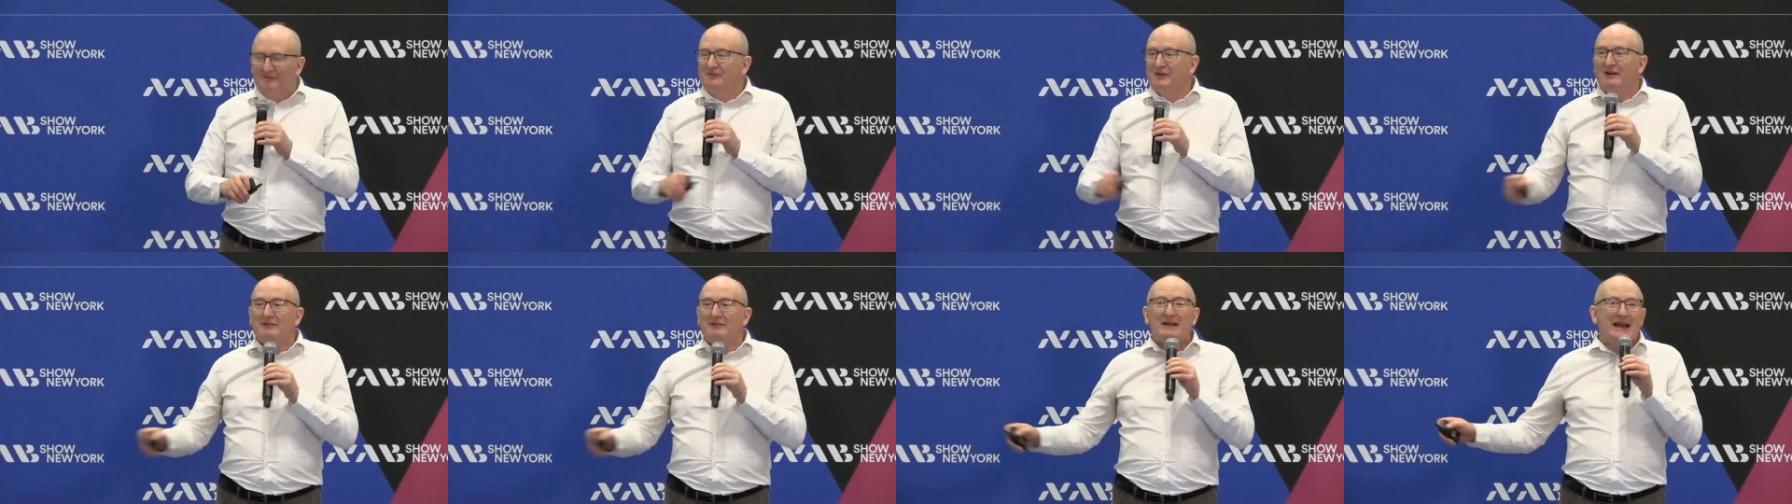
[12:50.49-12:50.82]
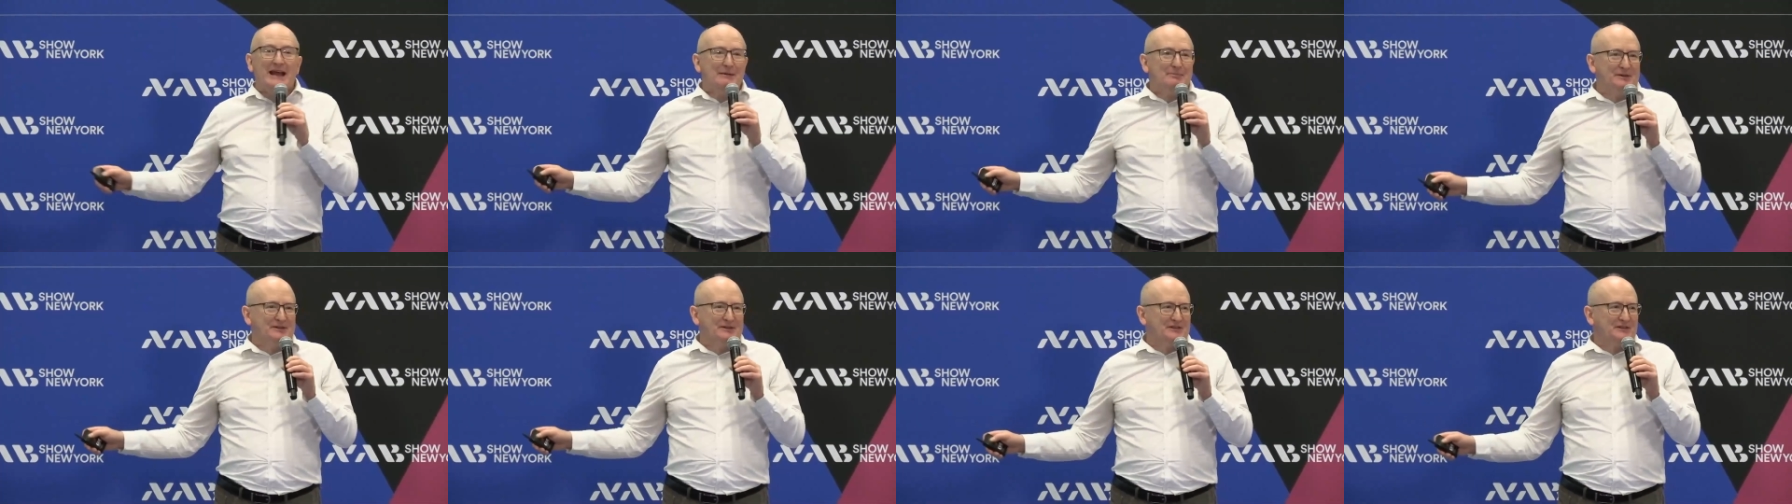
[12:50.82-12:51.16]
Very
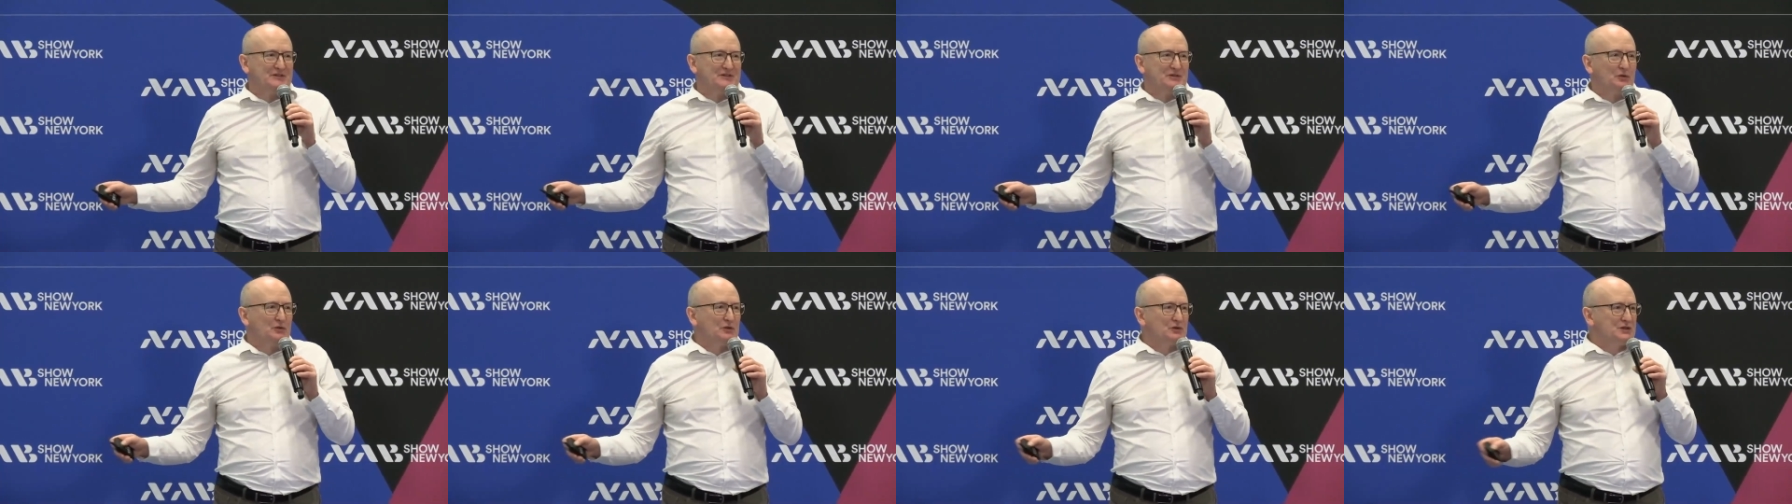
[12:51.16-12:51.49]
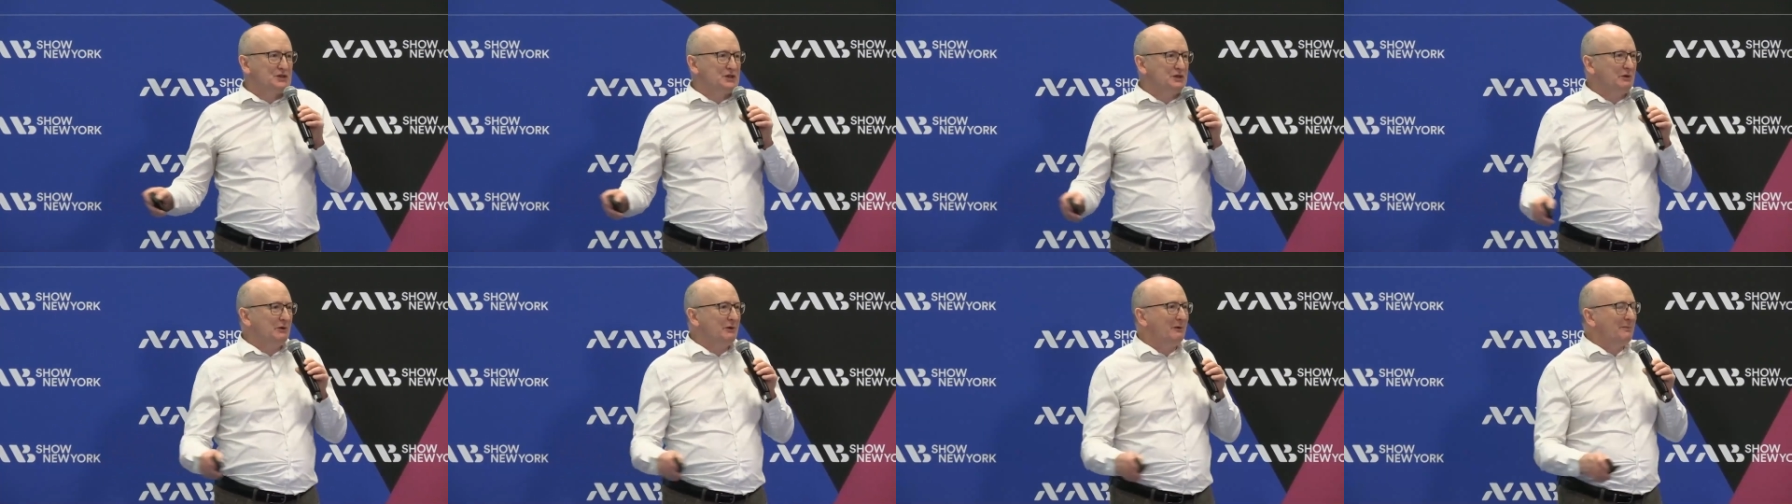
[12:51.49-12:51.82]
happy to talk
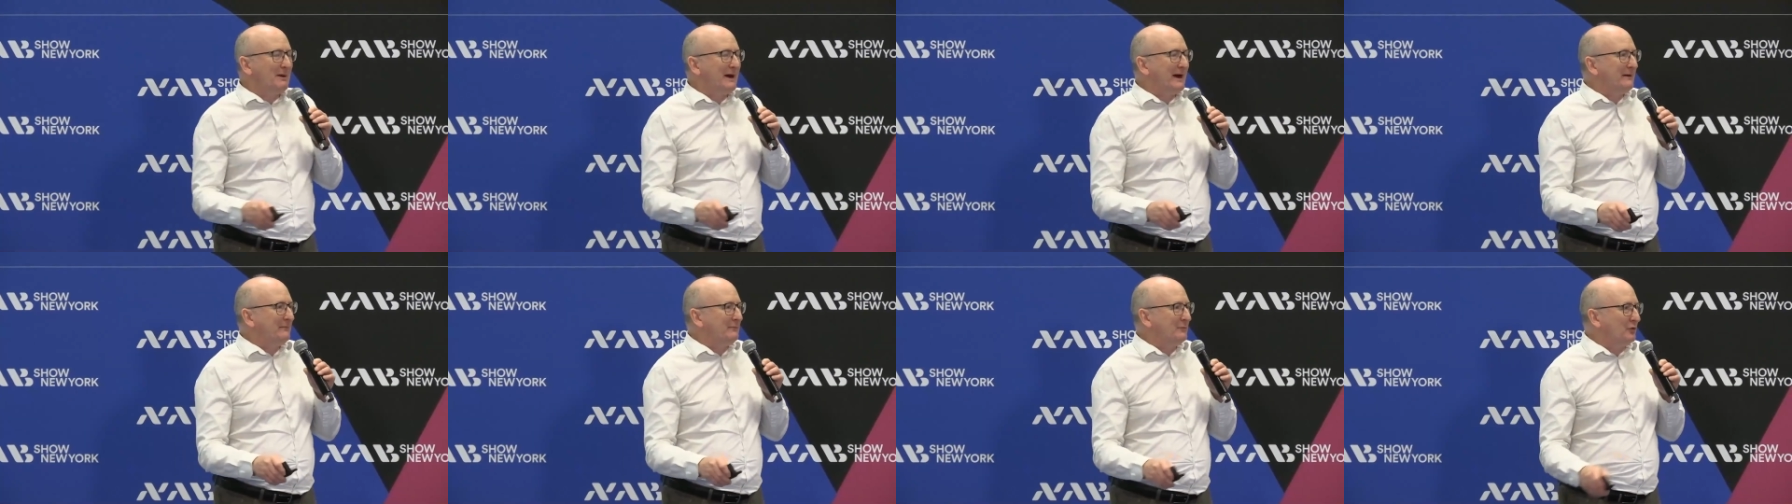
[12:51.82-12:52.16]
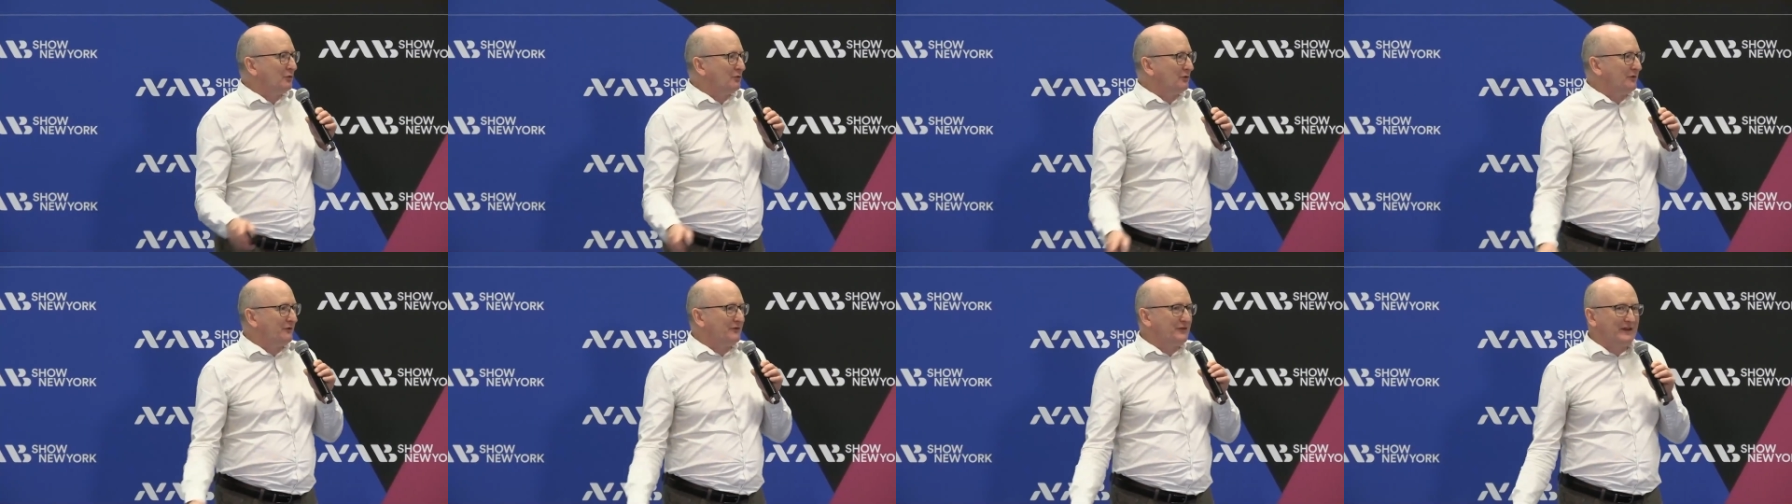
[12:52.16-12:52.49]
to you about
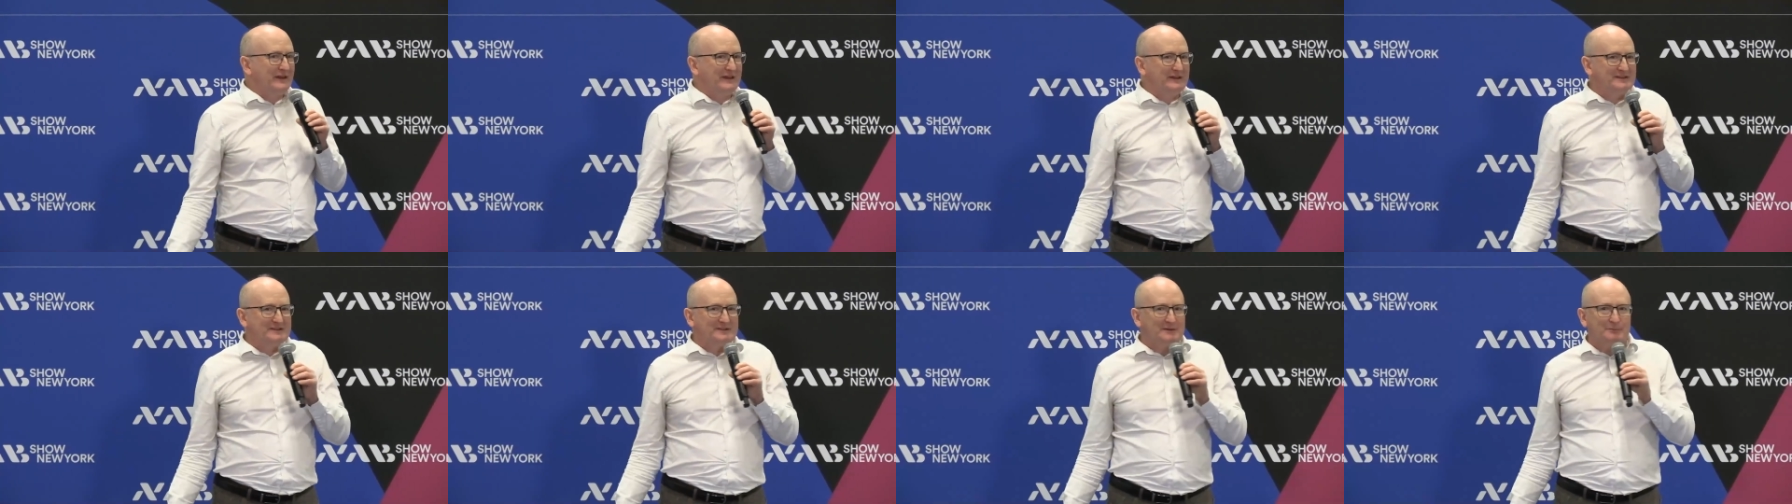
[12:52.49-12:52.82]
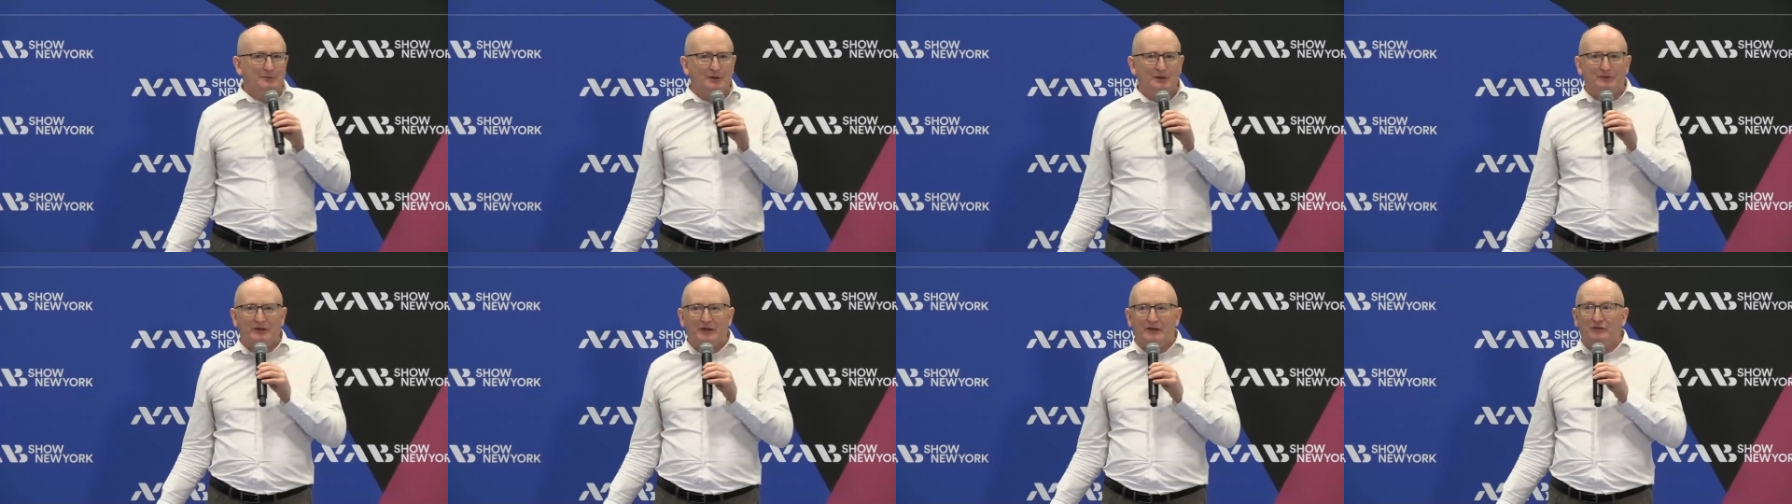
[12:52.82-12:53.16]
more of these
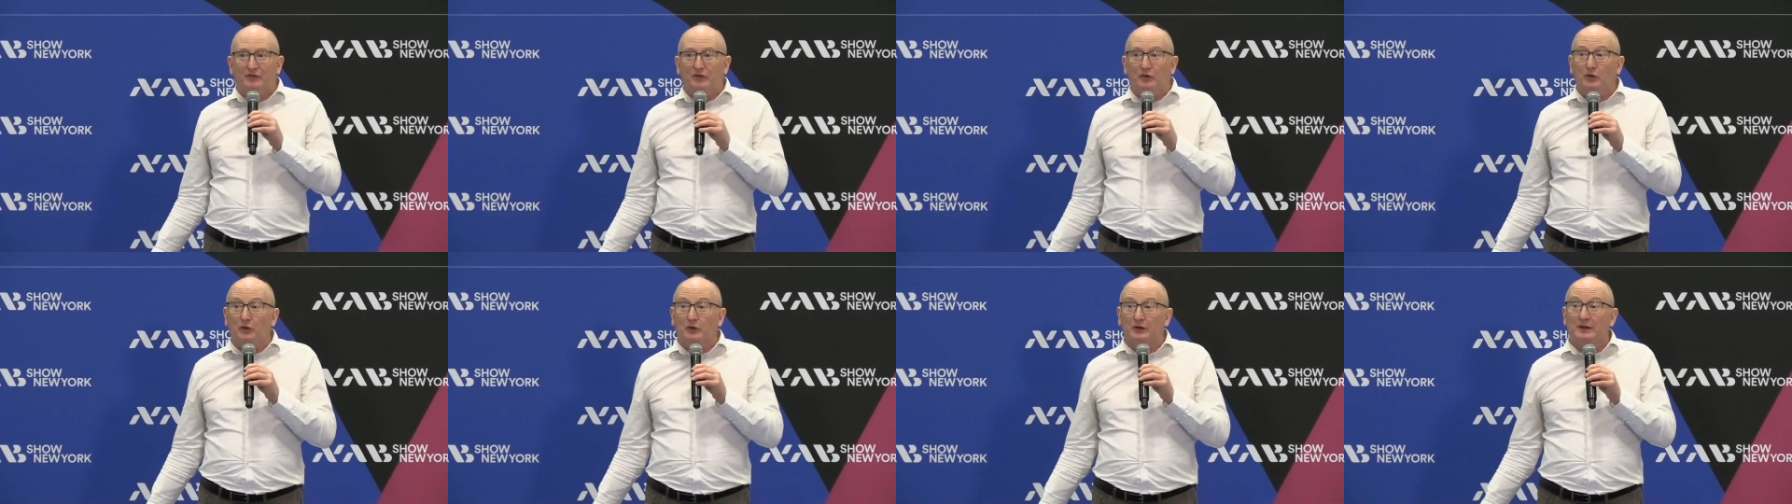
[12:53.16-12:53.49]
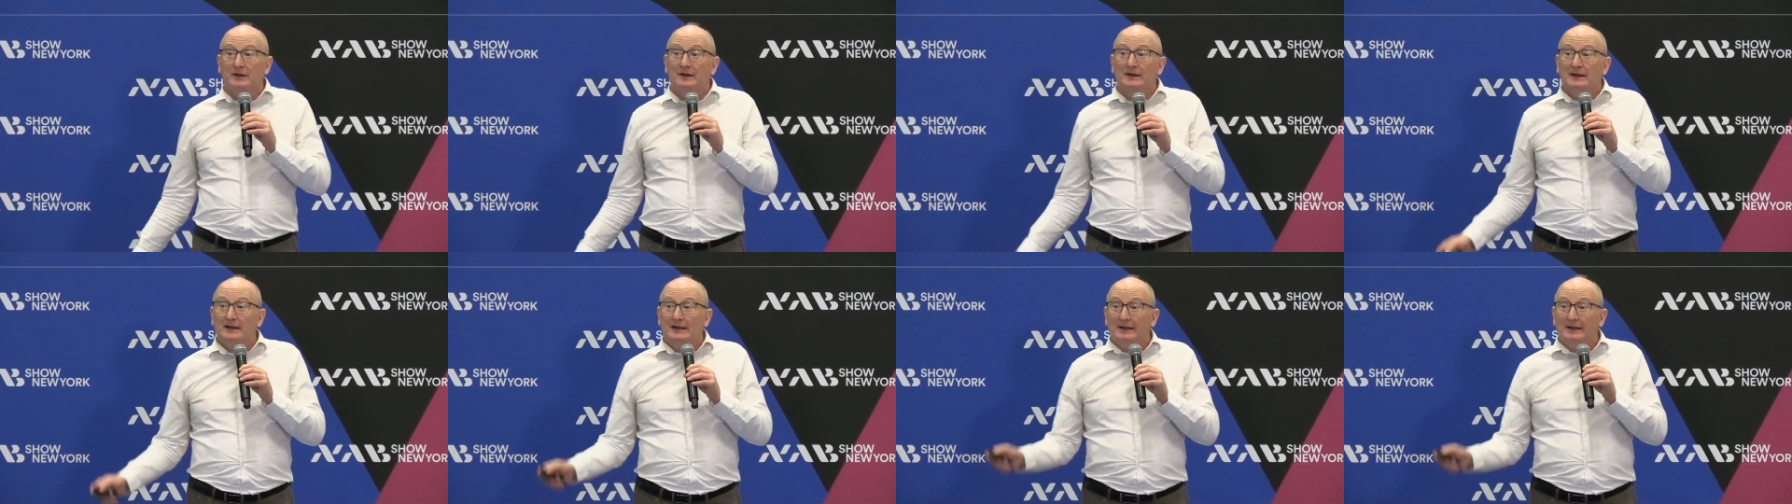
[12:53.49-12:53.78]
moving forward.